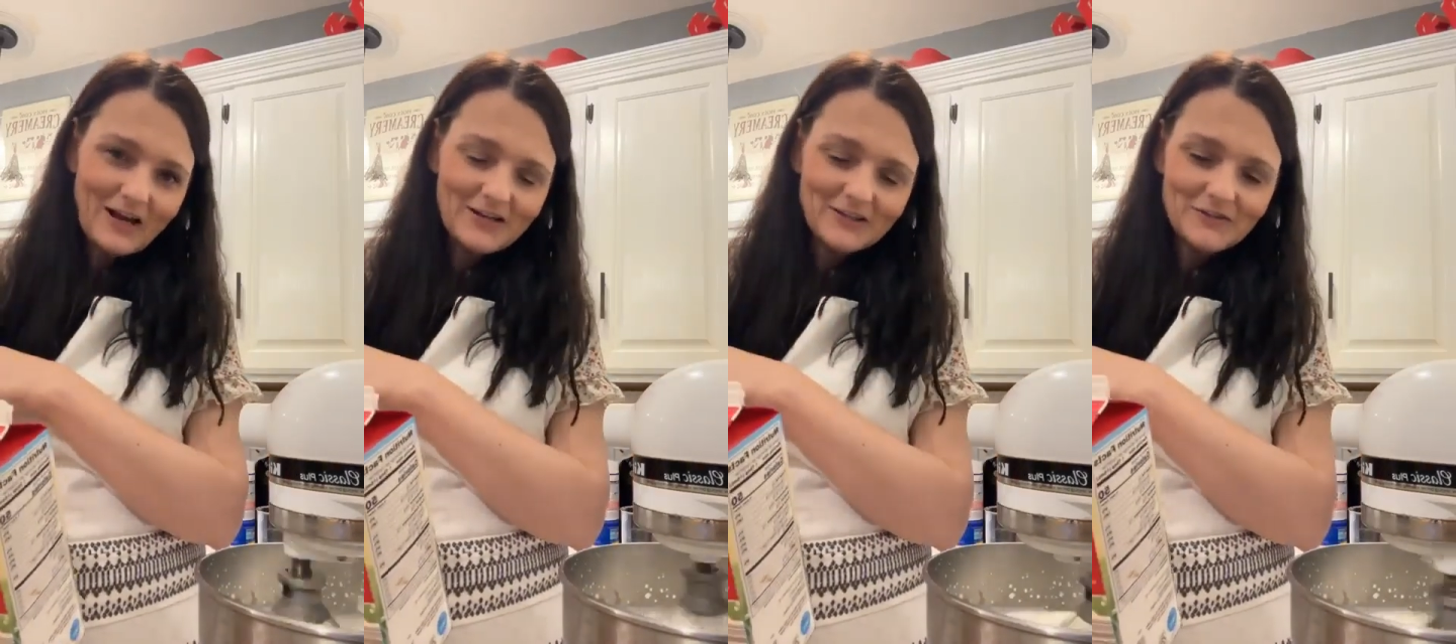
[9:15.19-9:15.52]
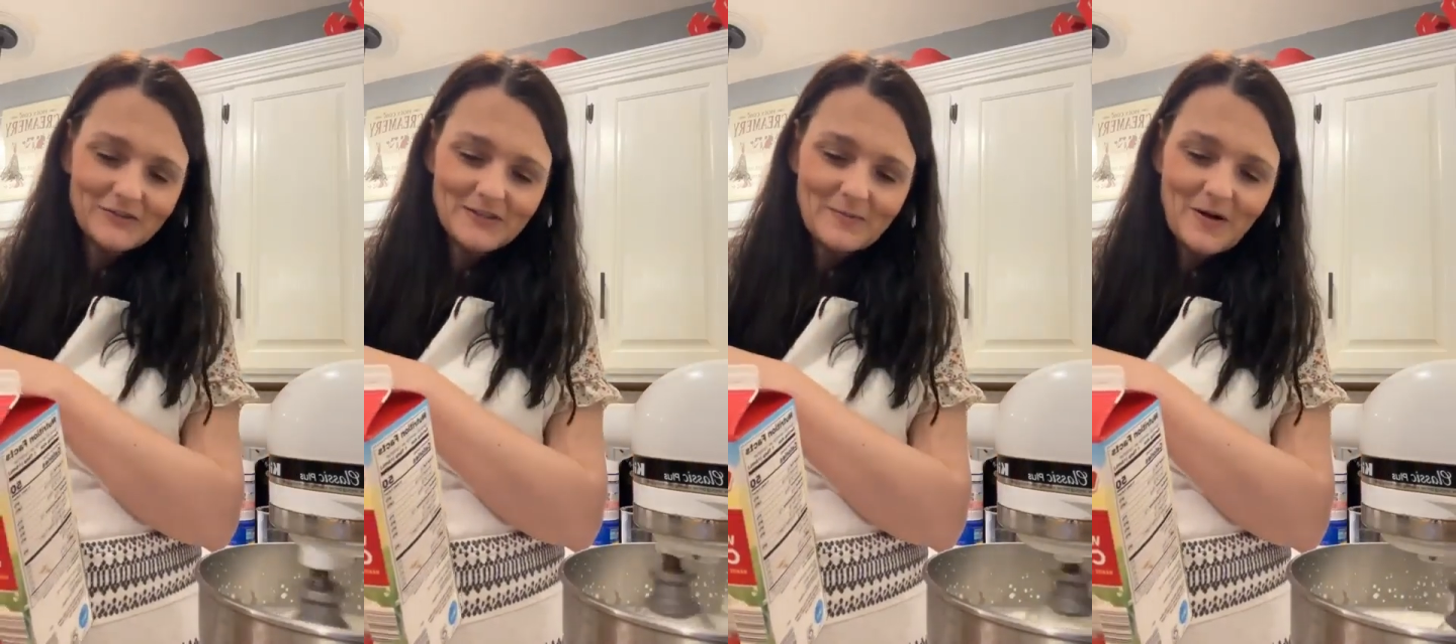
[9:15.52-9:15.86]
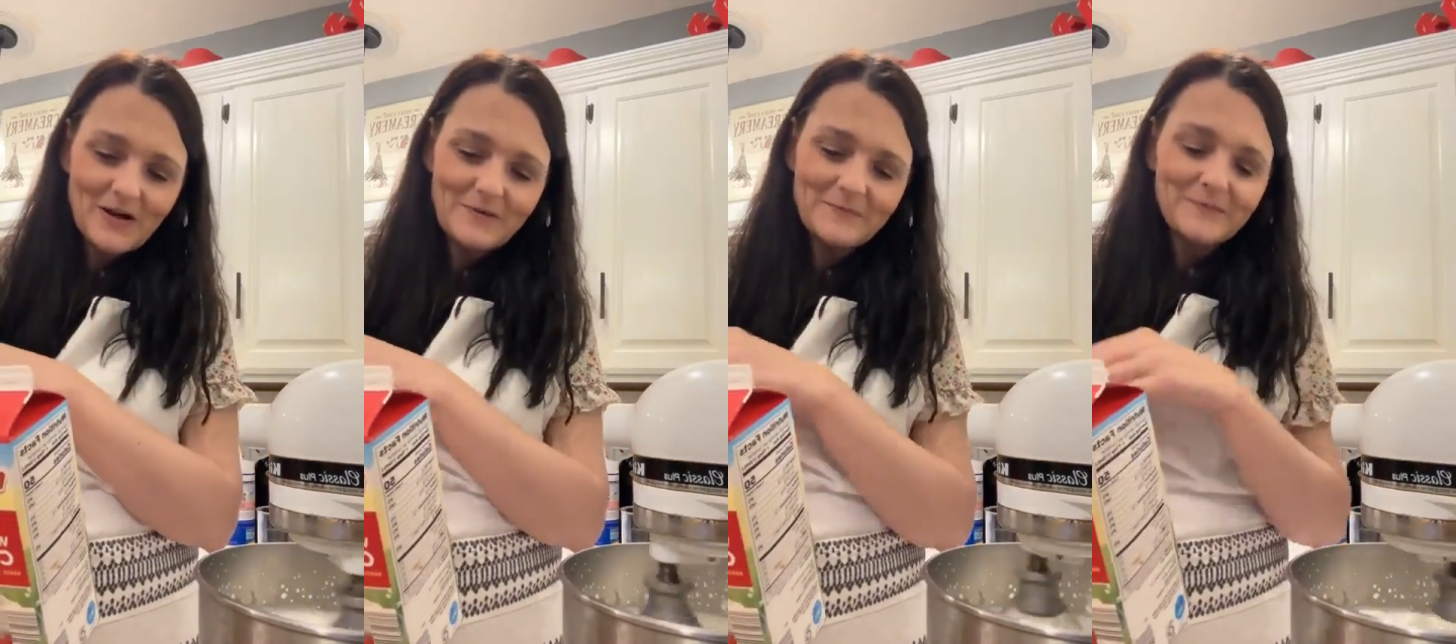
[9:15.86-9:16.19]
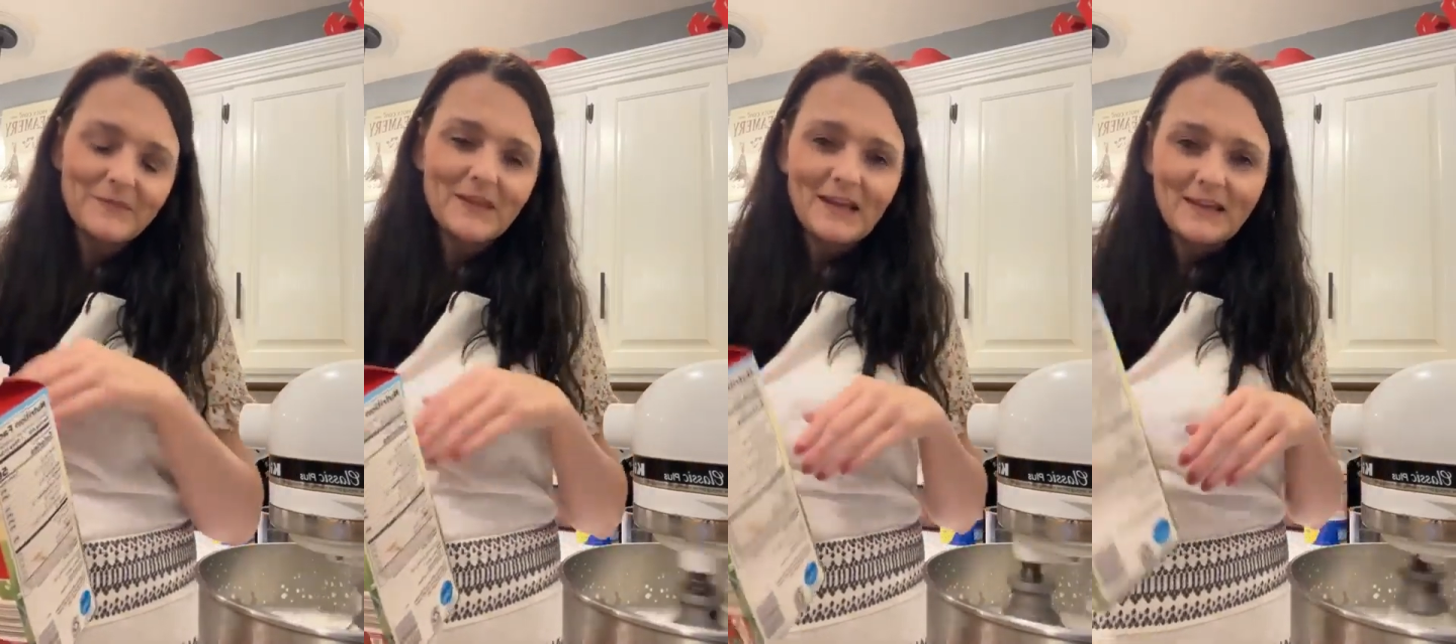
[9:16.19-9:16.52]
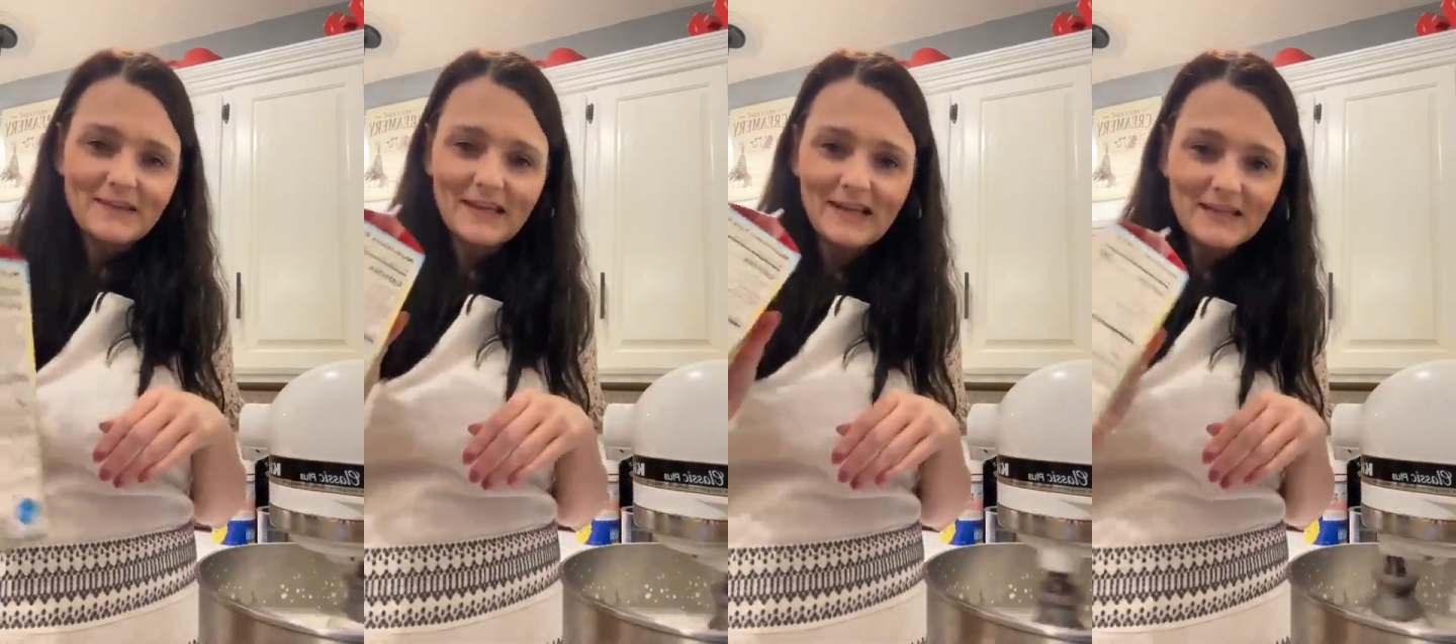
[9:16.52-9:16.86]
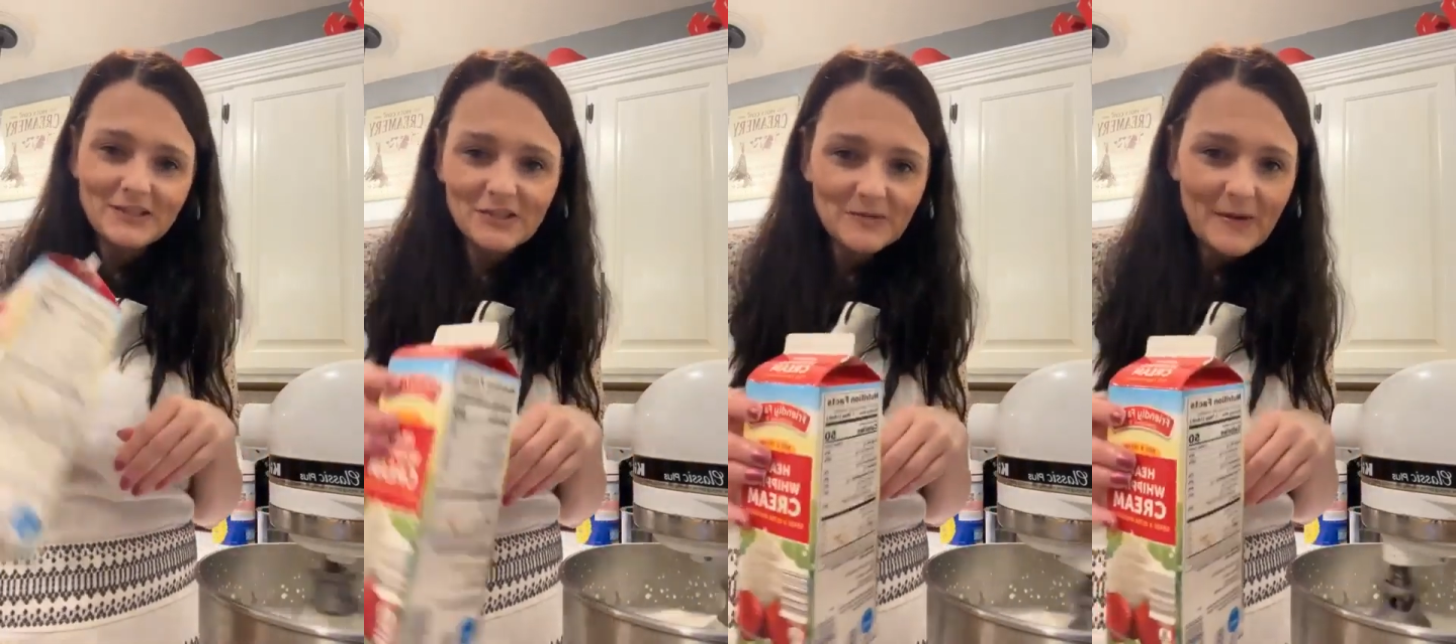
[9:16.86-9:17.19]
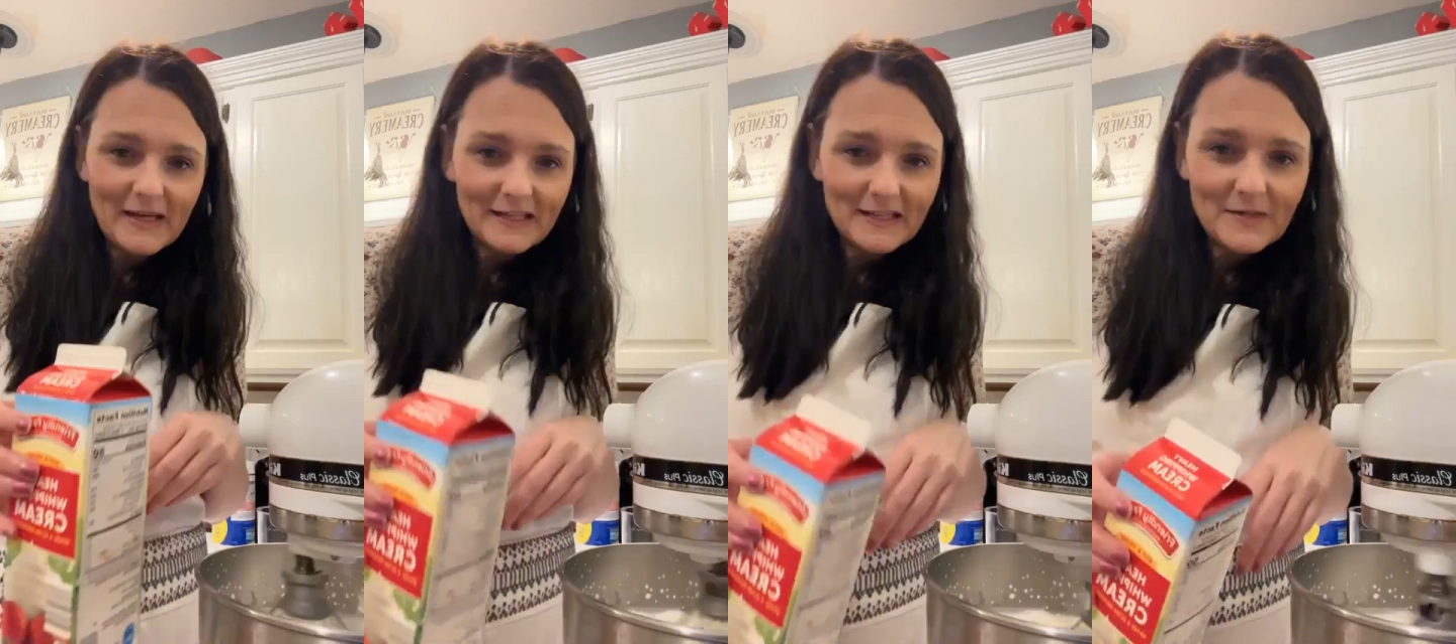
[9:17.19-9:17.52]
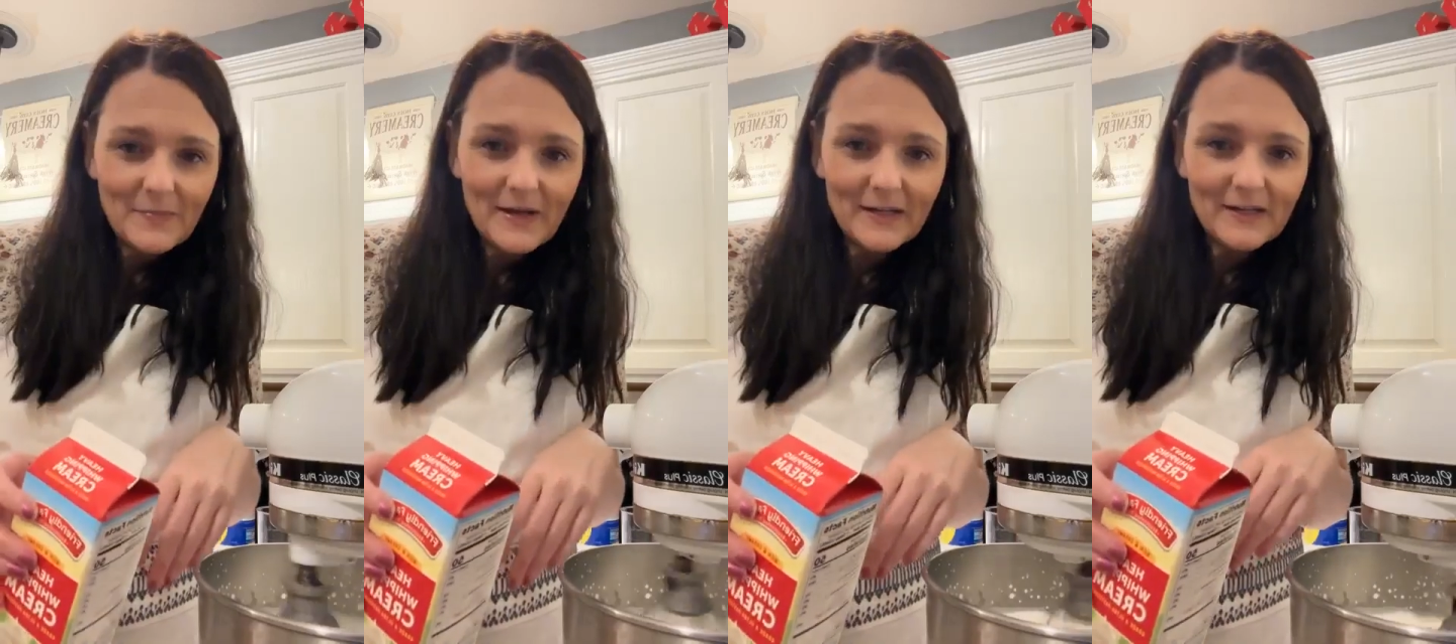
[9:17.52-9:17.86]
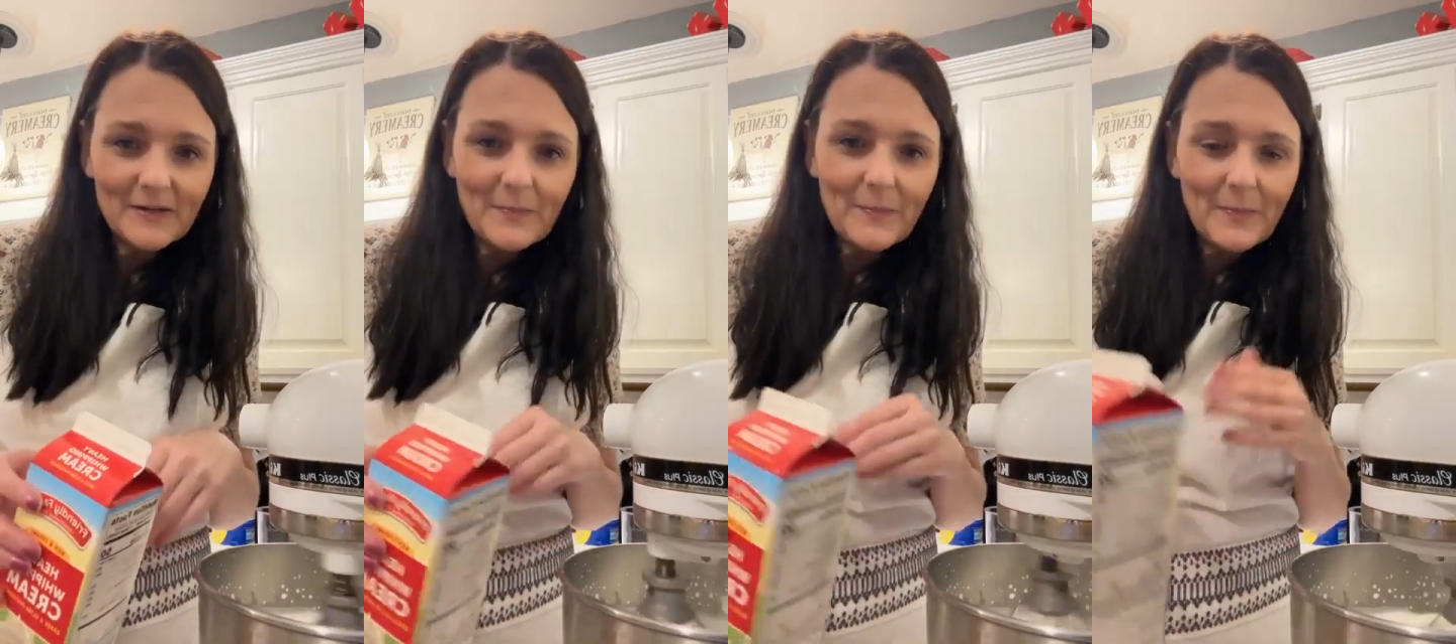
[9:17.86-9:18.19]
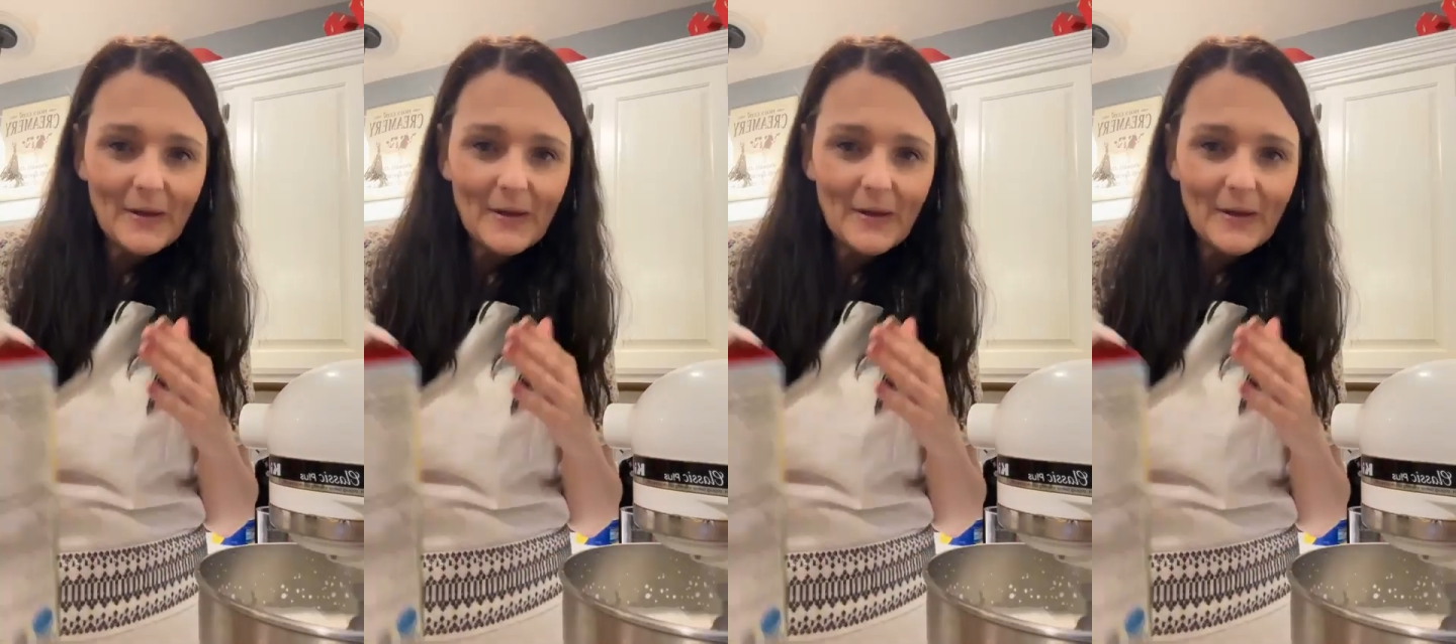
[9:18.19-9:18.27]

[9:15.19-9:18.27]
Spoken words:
got to use them all, then I just make it into butter.